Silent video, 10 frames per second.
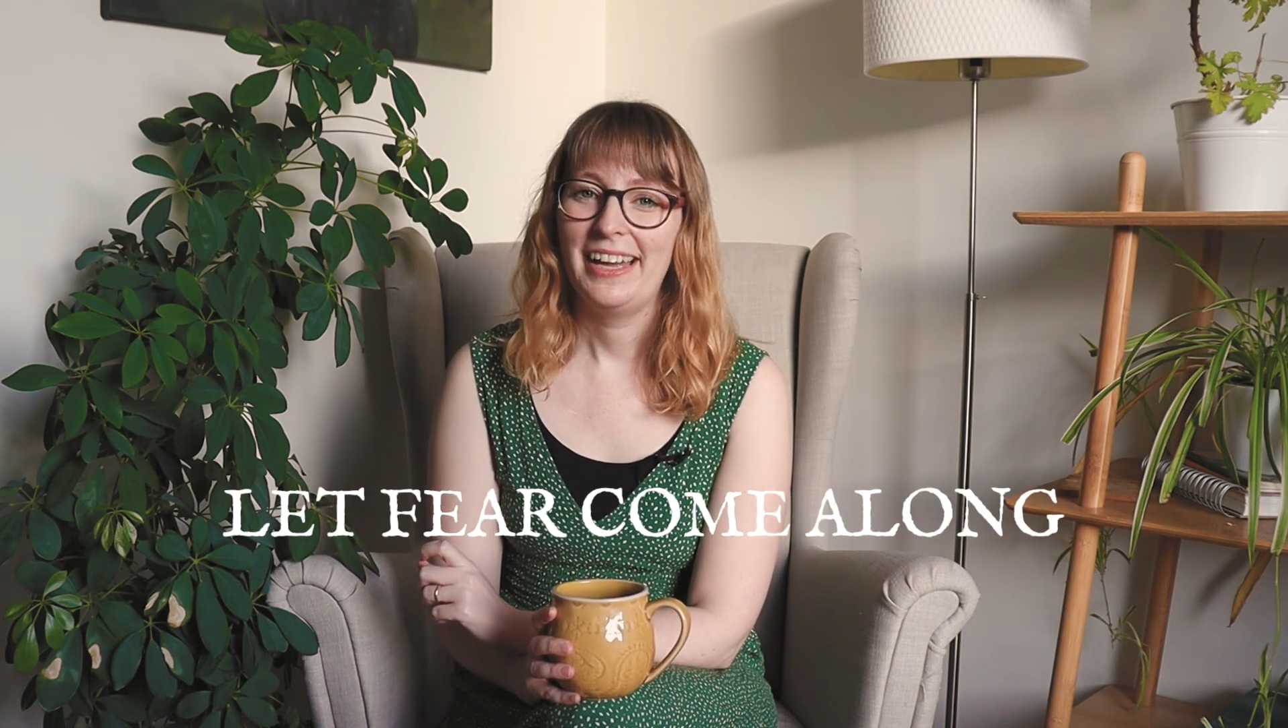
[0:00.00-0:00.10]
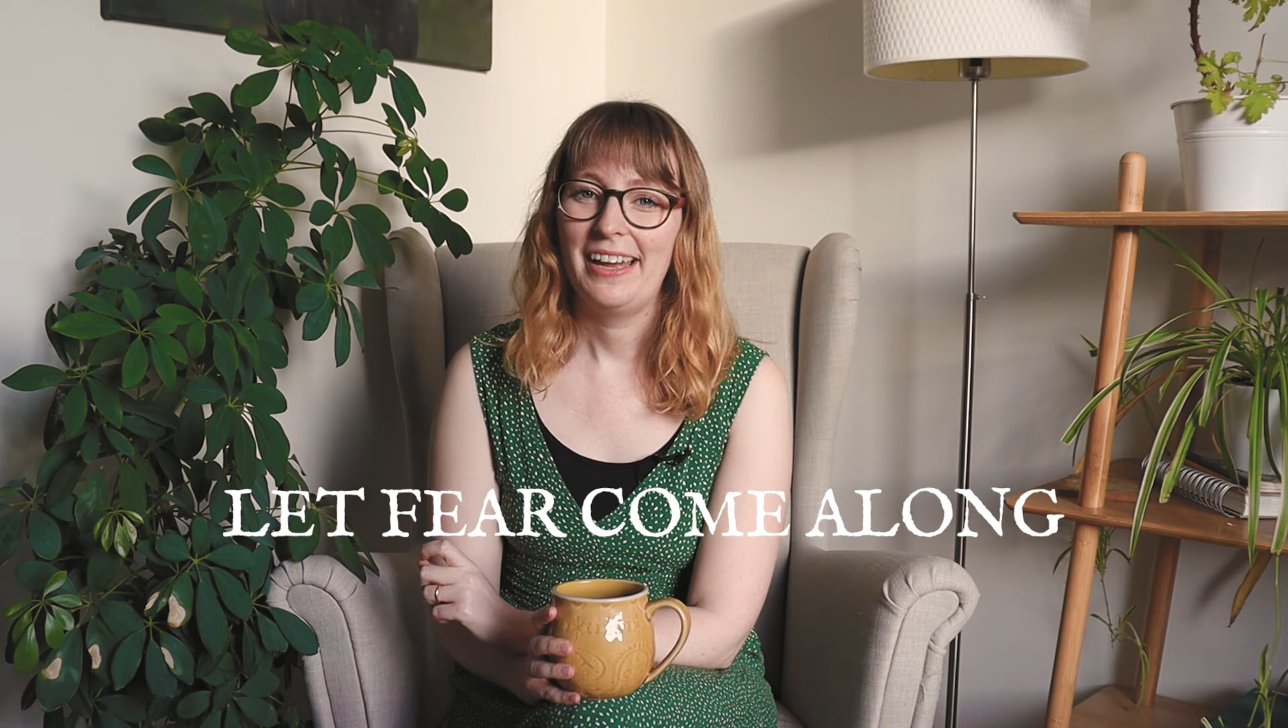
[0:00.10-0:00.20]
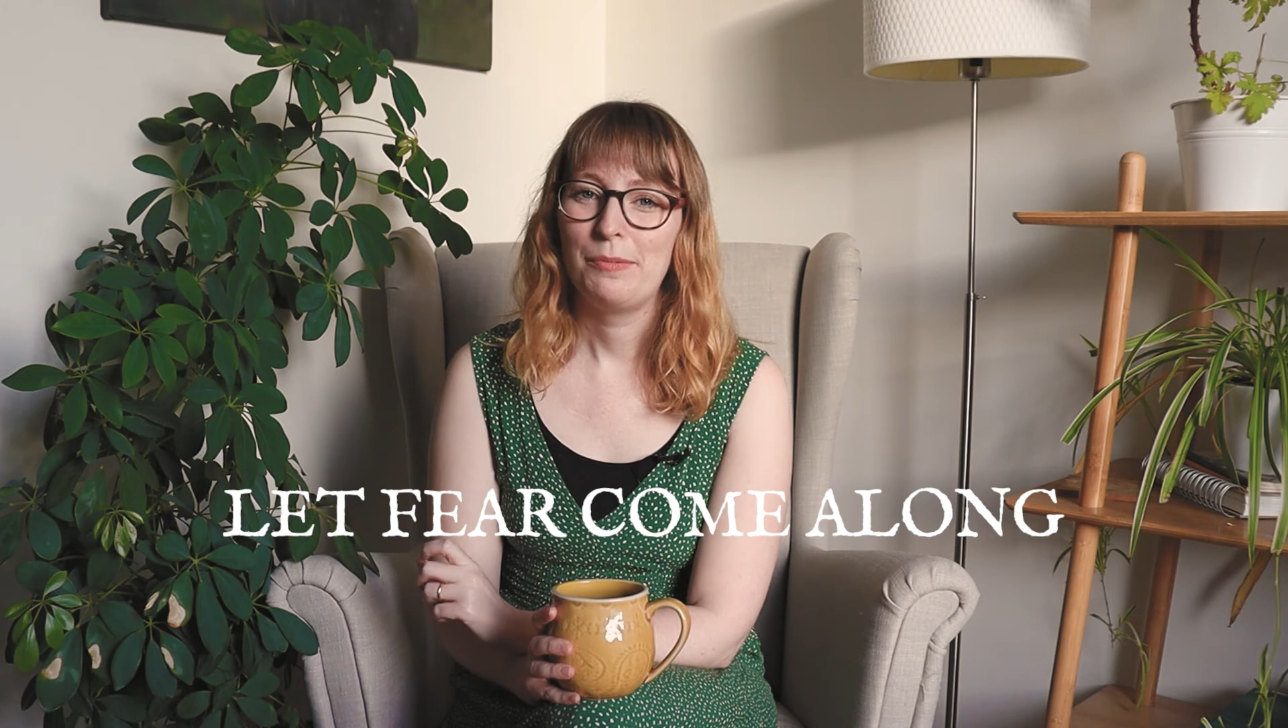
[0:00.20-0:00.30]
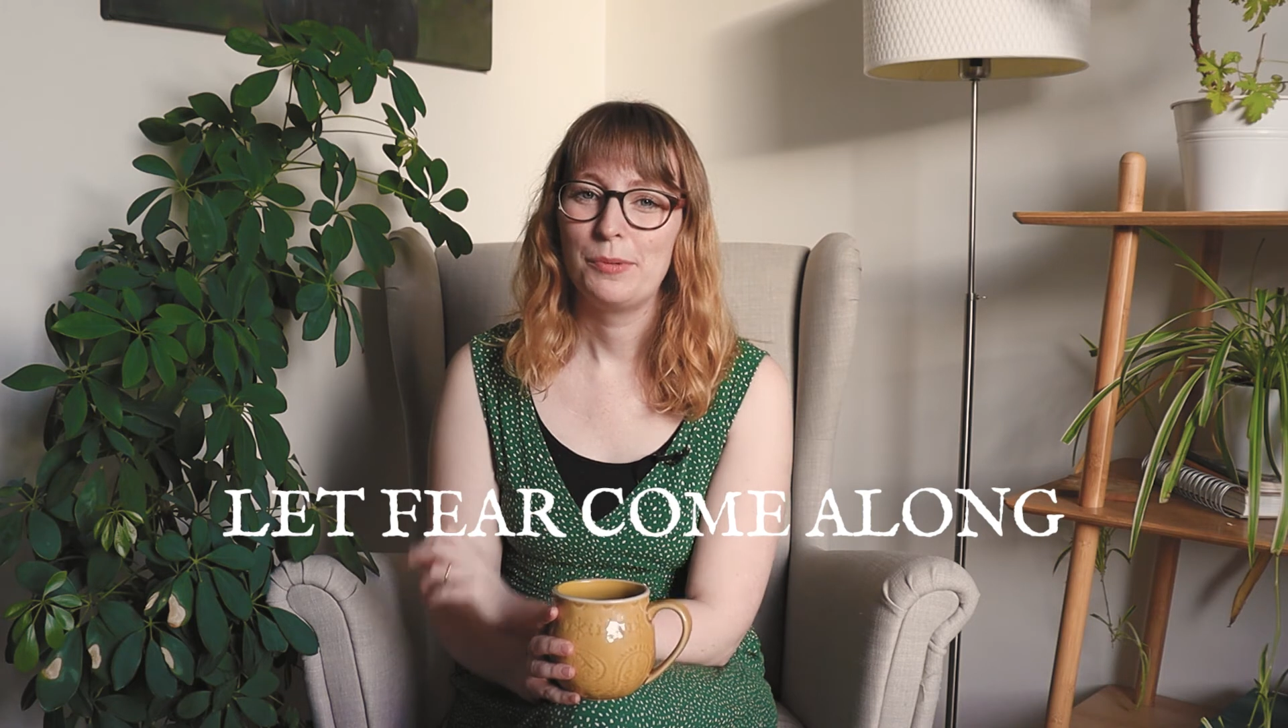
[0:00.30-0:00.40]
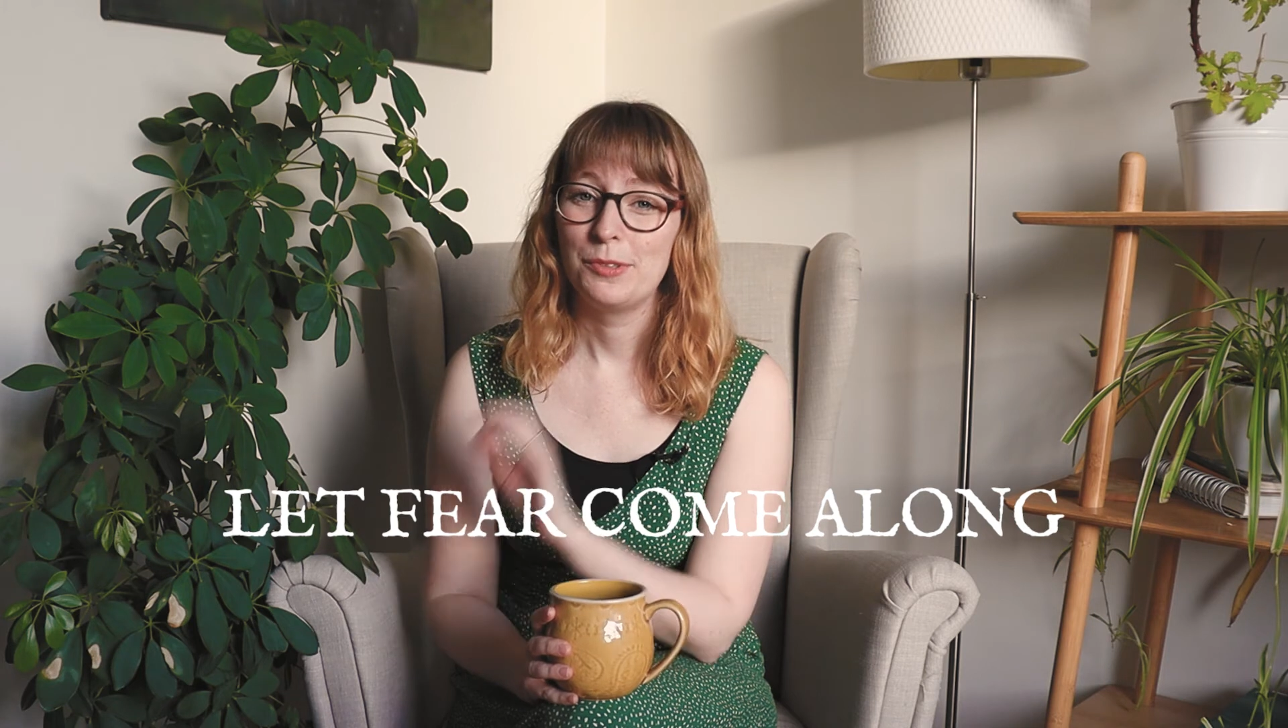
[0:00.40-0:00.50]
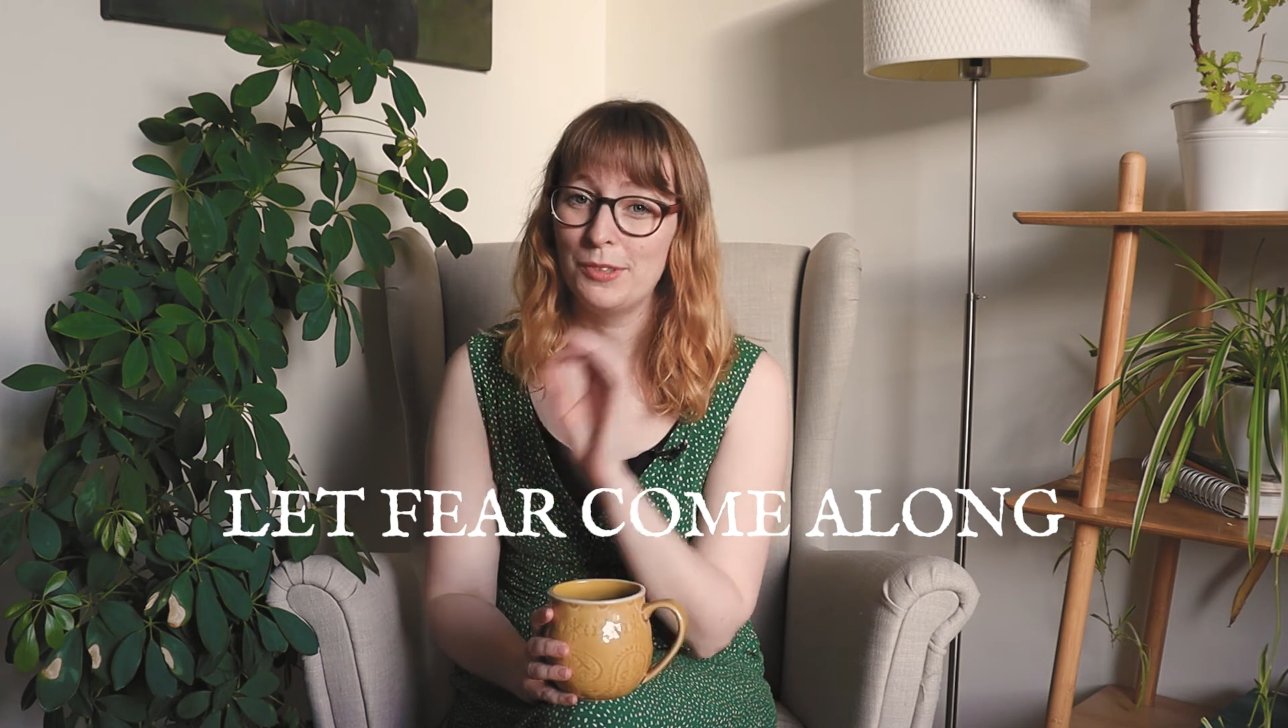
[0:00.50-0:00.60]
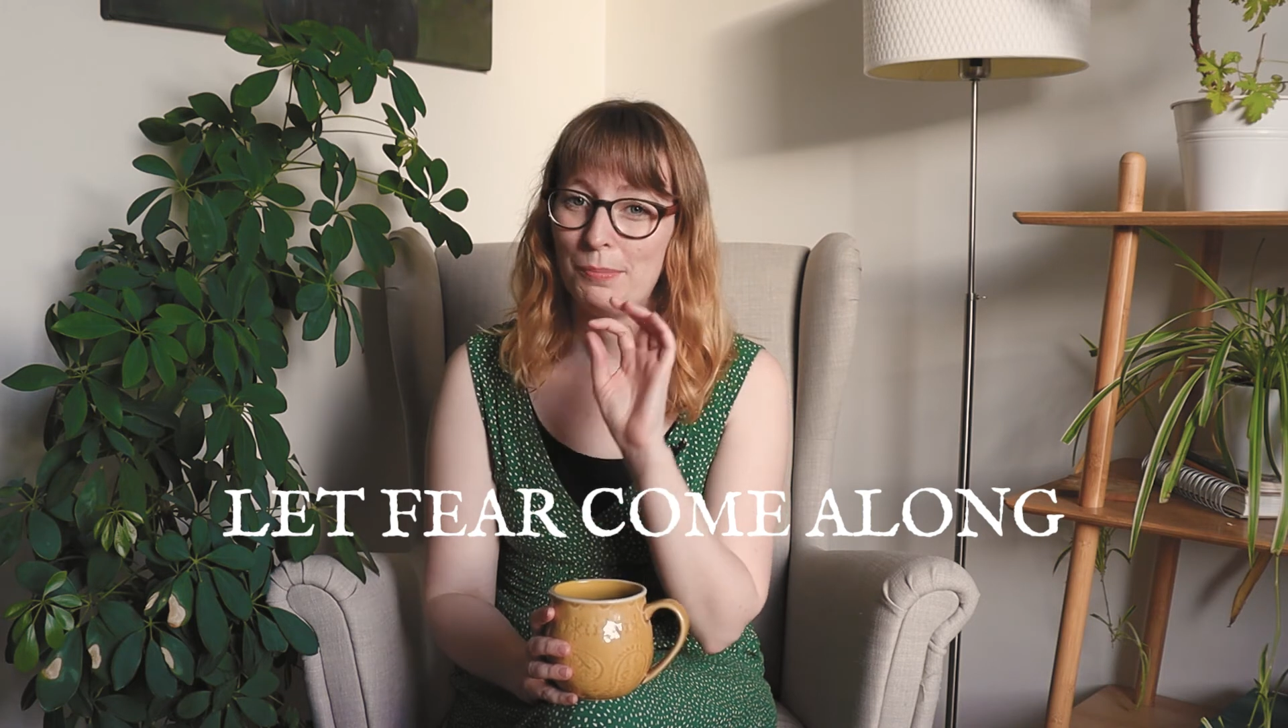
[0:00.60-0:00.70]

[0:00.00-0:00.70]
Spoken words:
that was